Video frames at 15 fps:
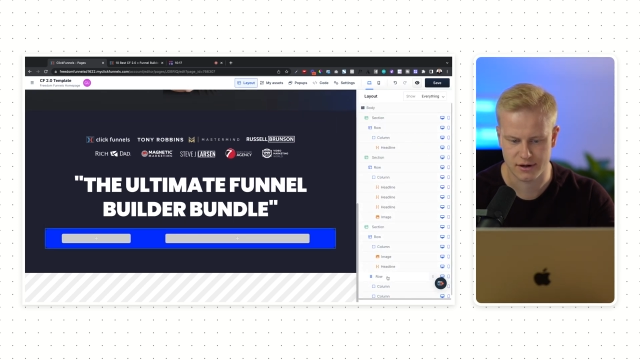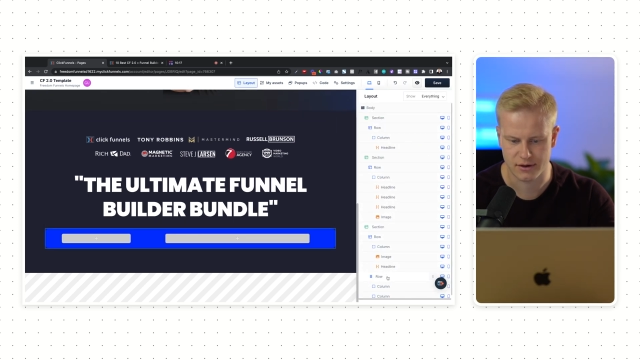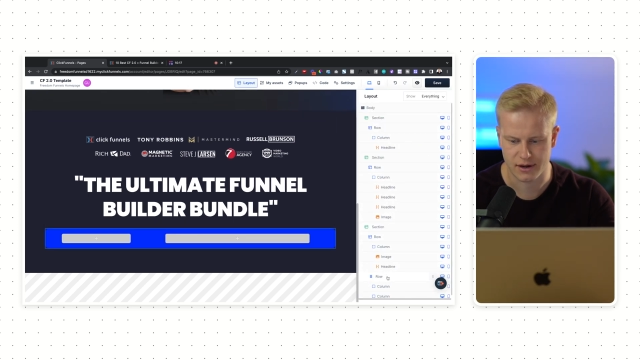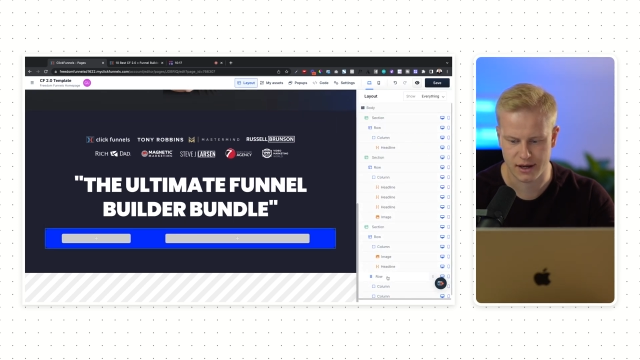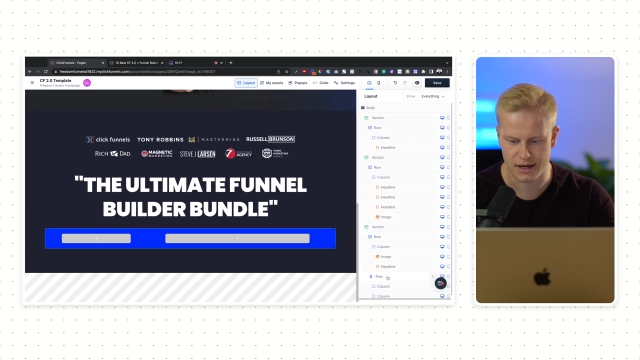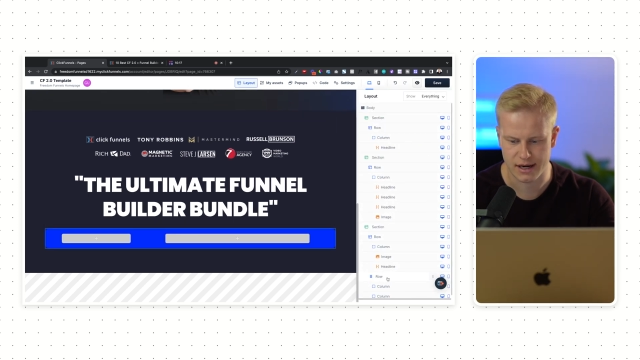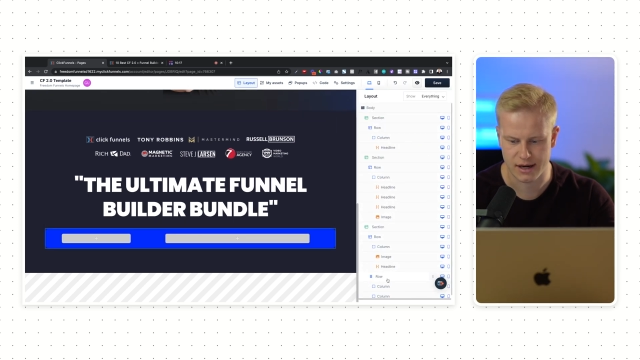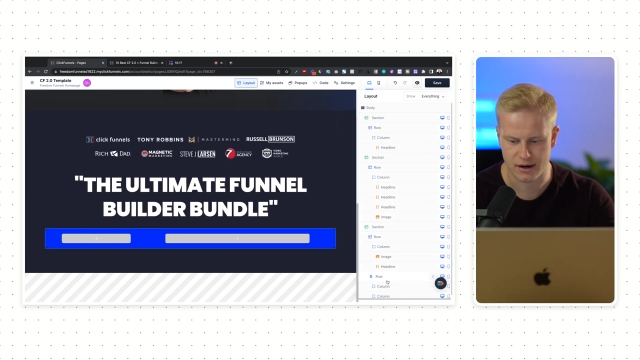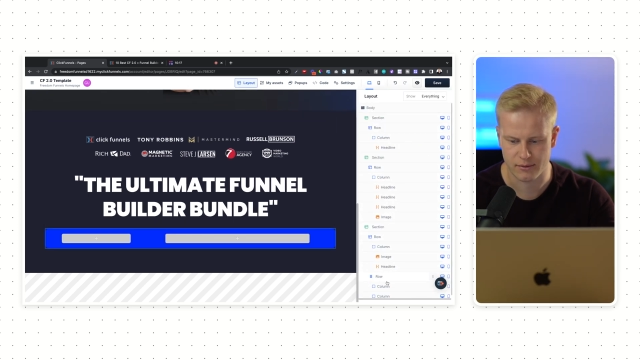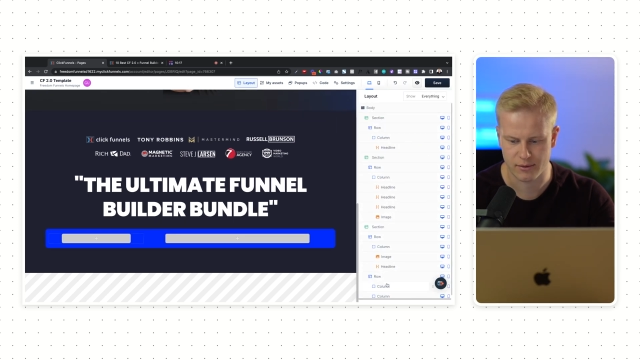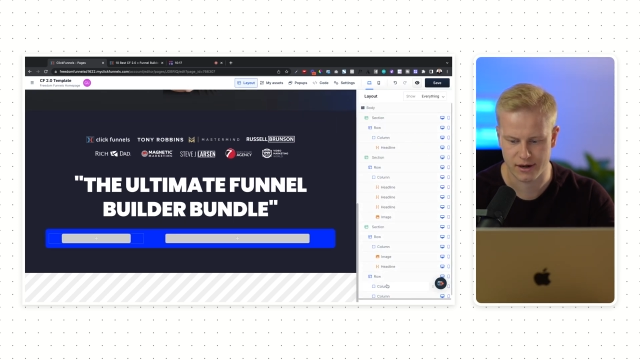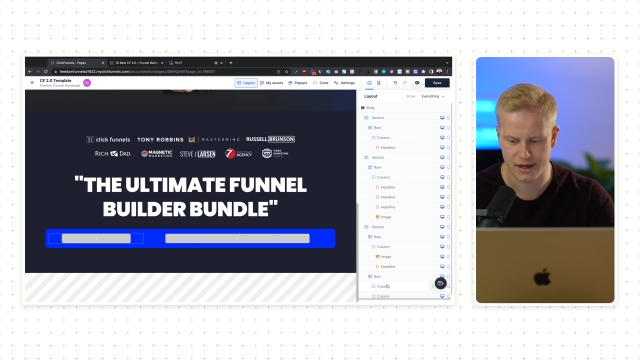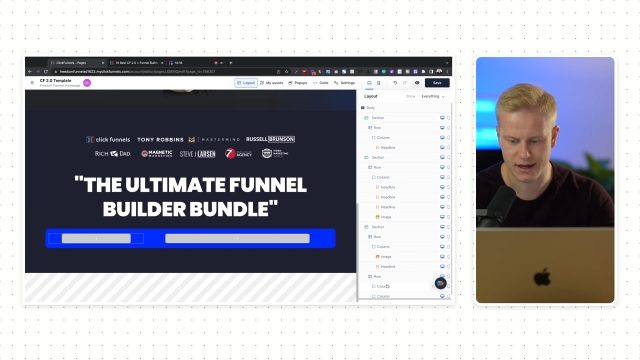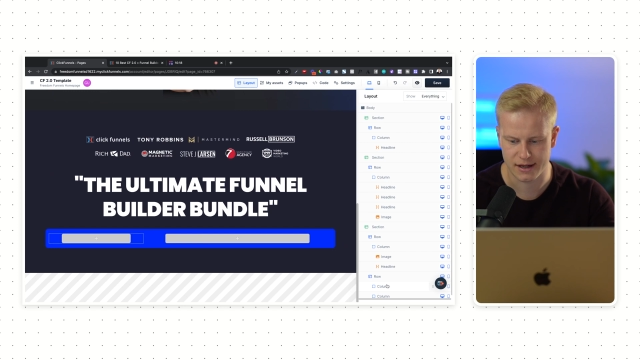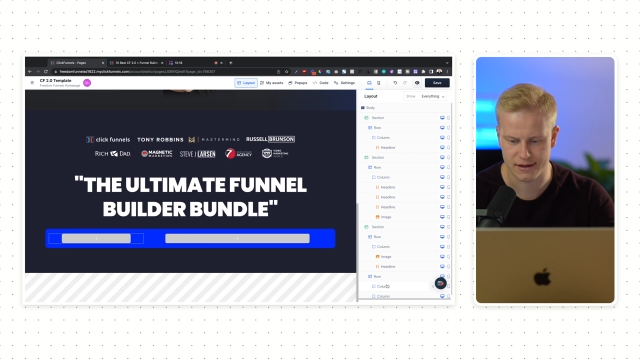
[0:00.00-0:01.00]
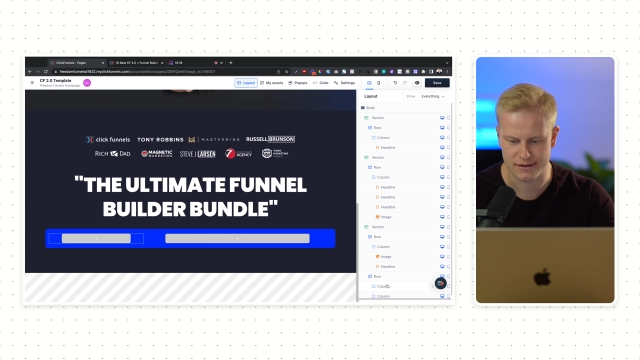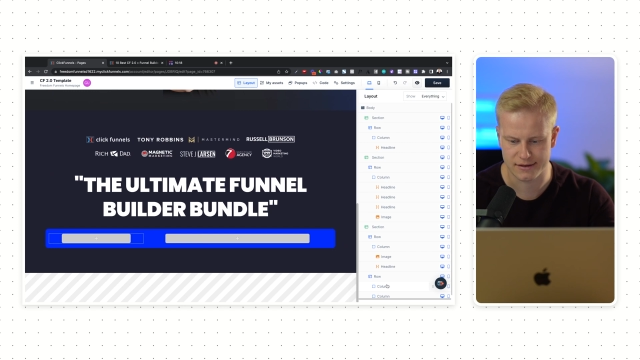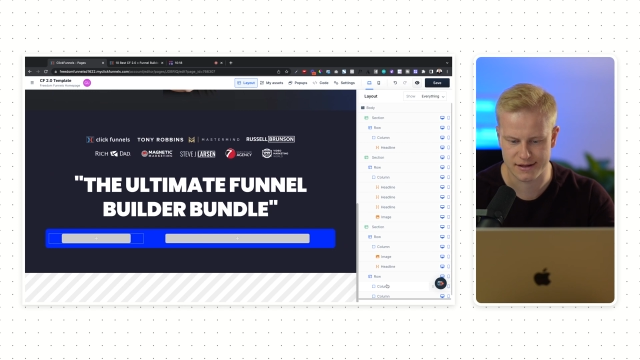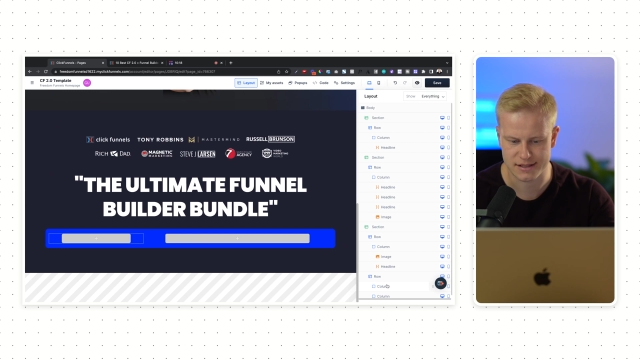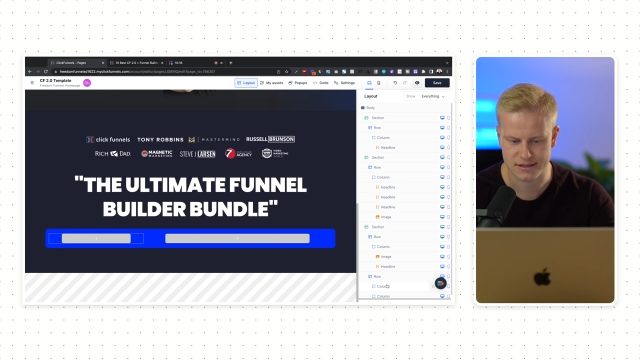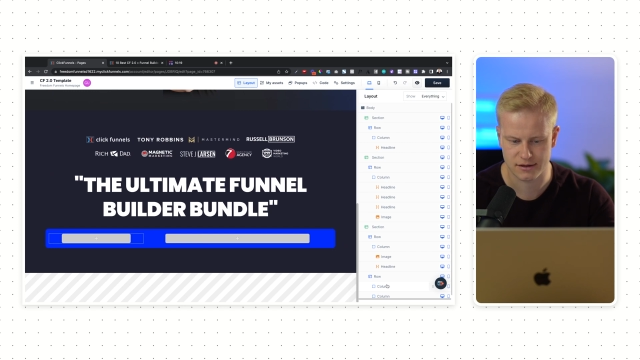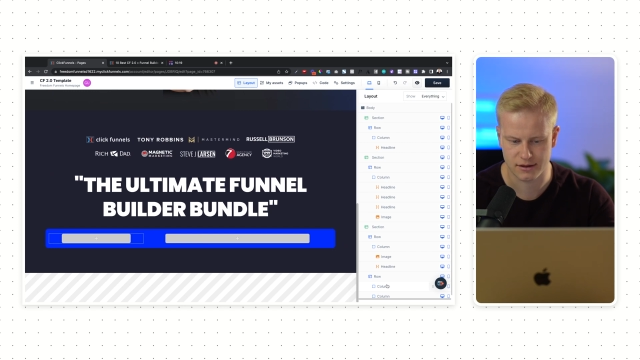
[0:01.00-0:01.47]
okay, now I want to edit
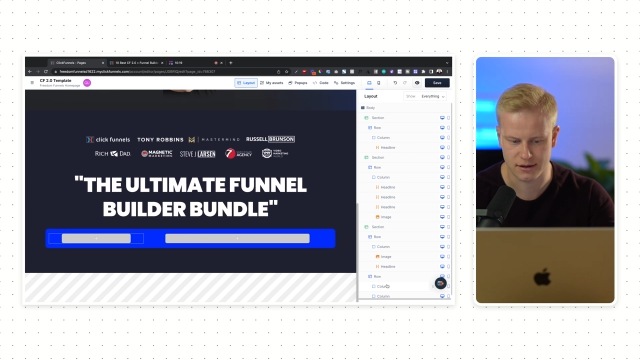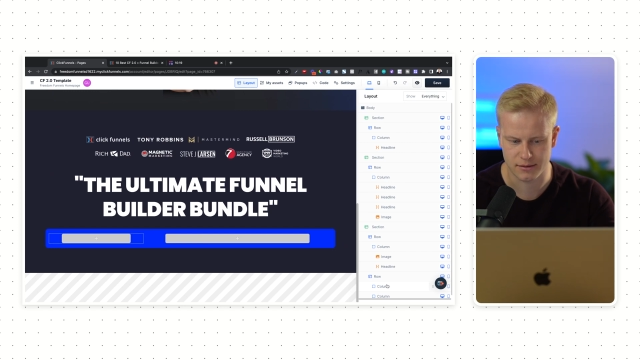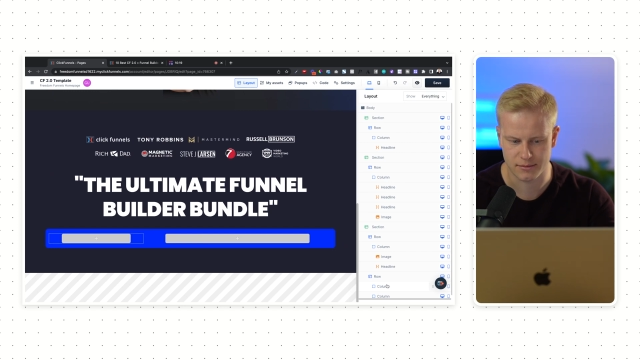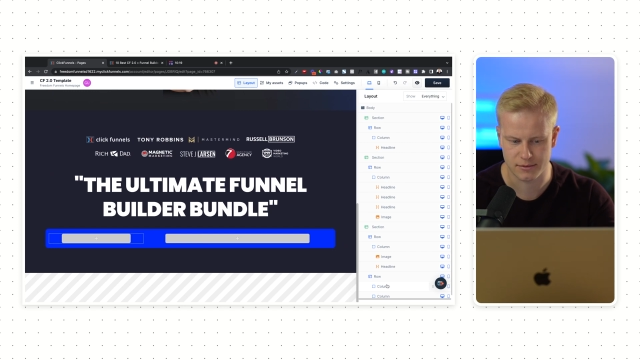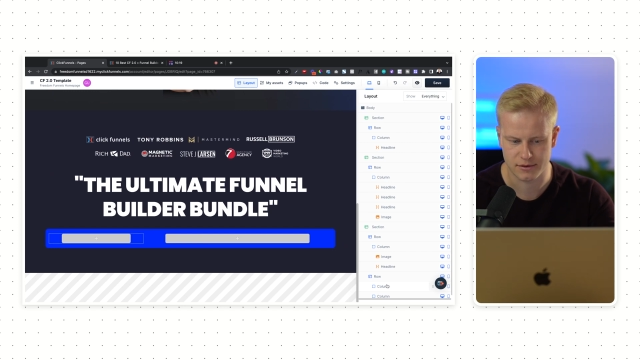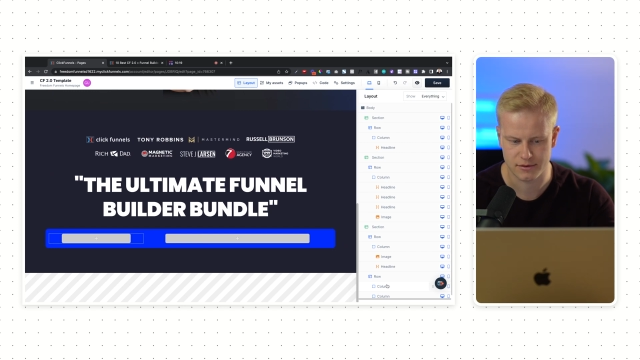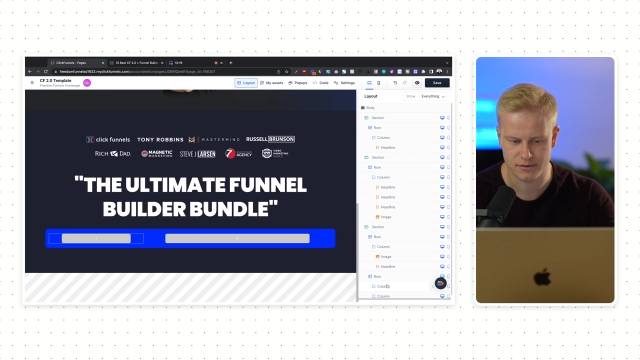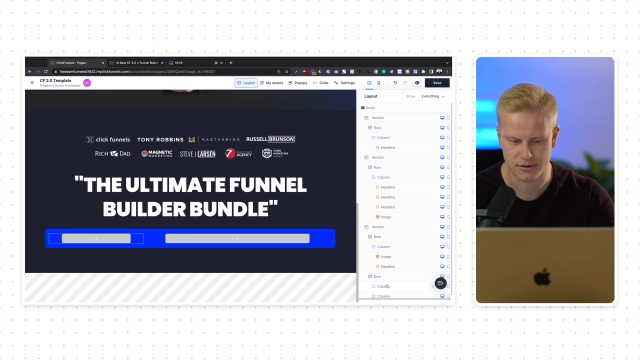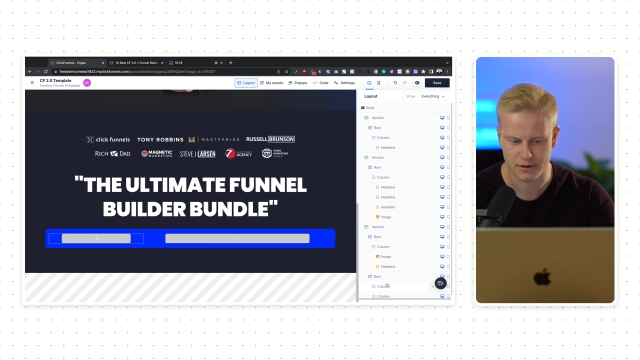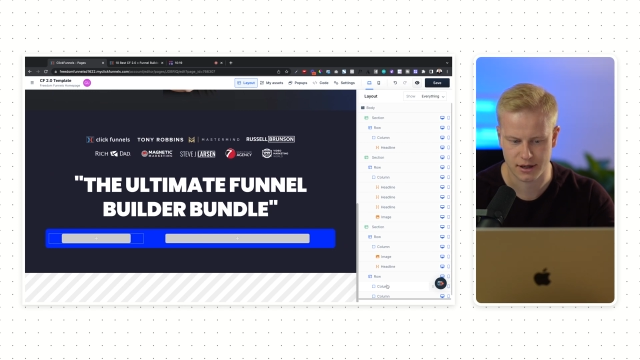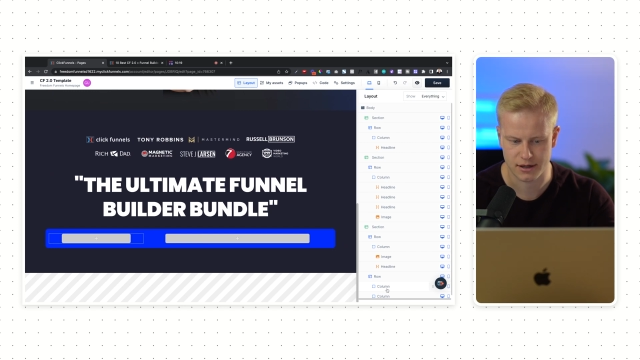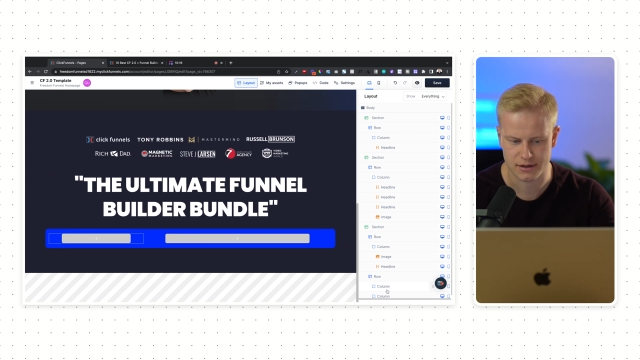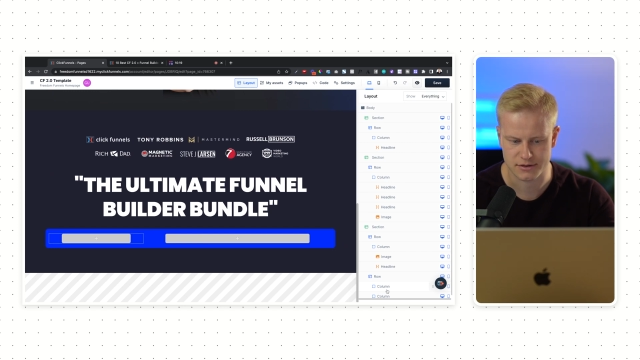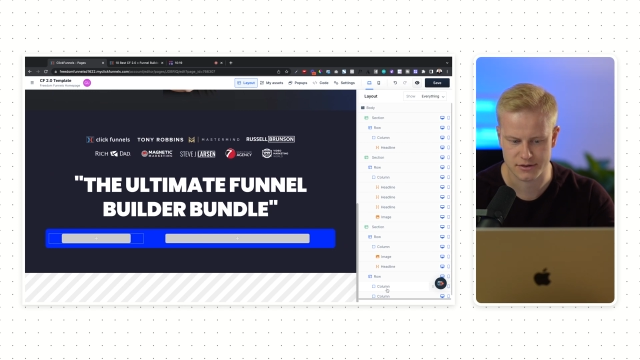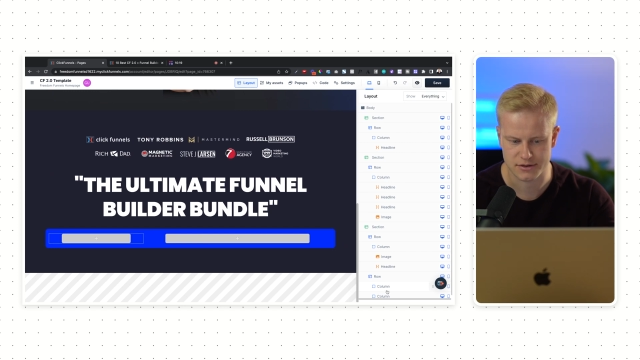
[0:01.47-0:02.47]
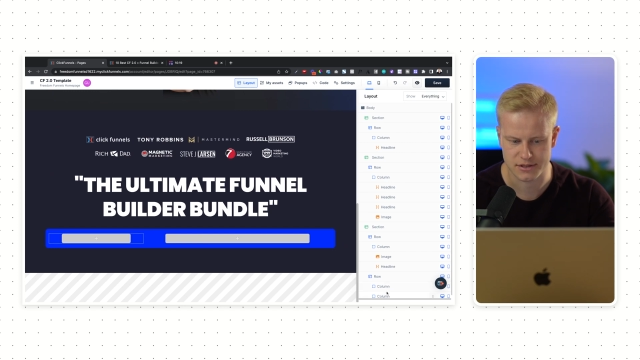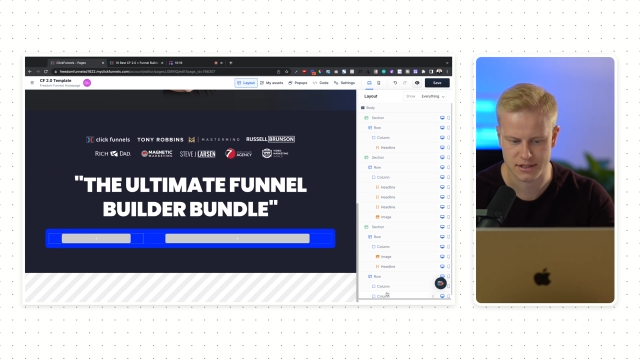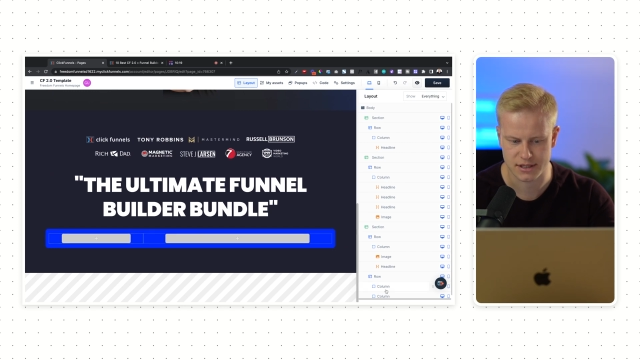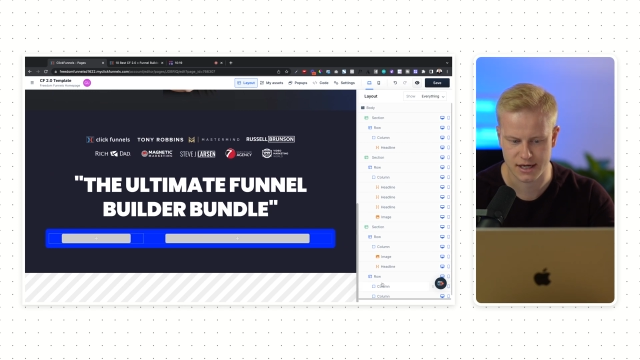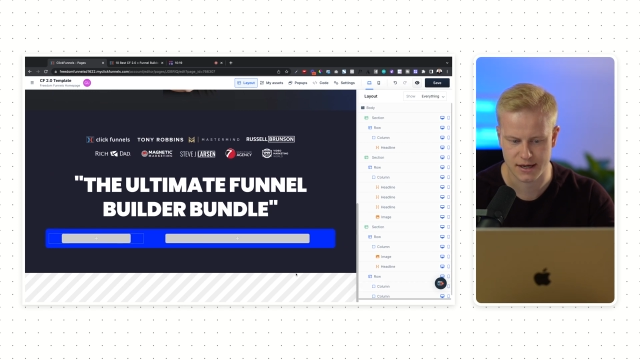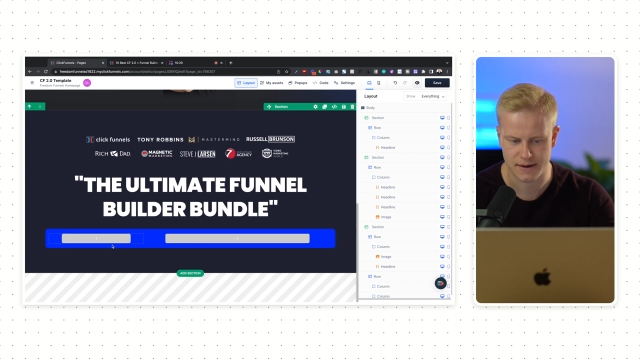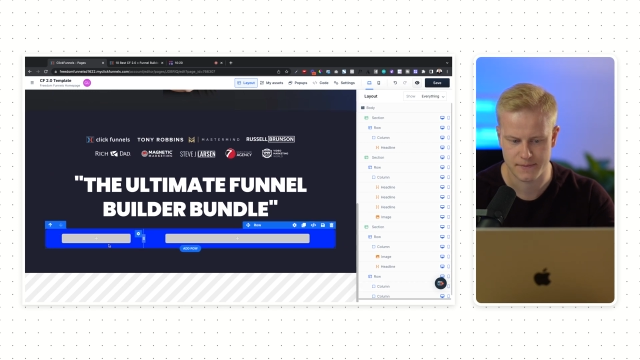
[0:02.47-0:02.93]
this column. Okay, so you see
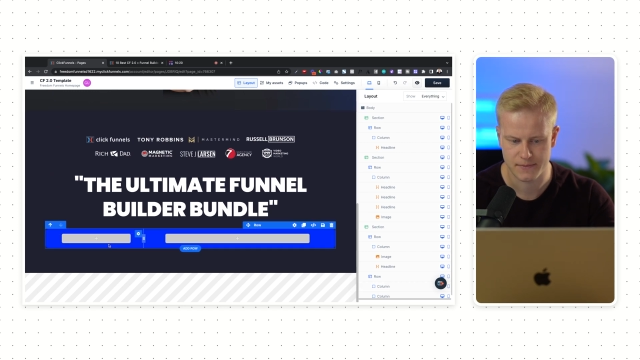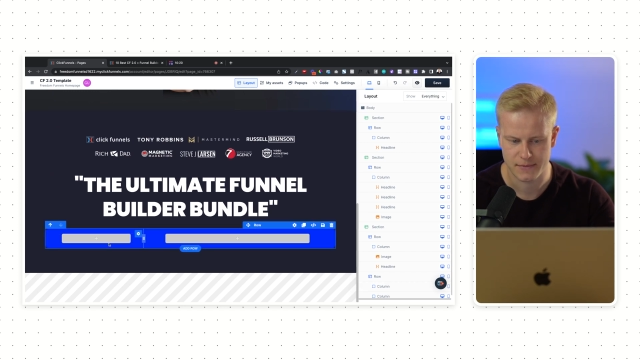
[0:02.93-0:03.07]
that?